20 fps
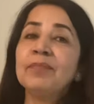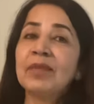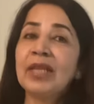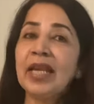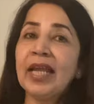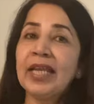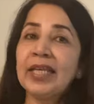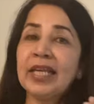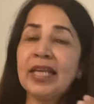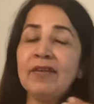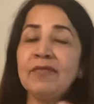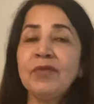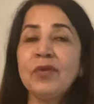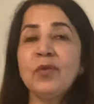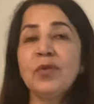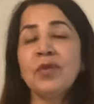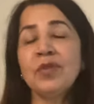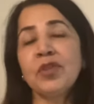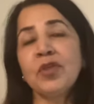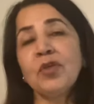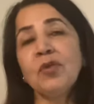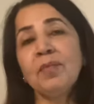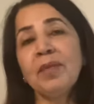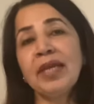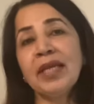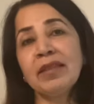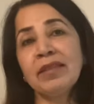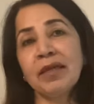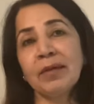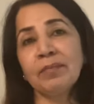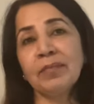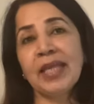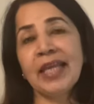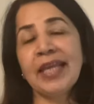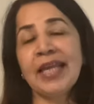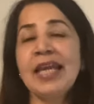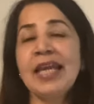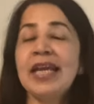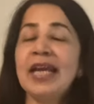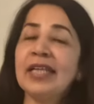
like if you assuming something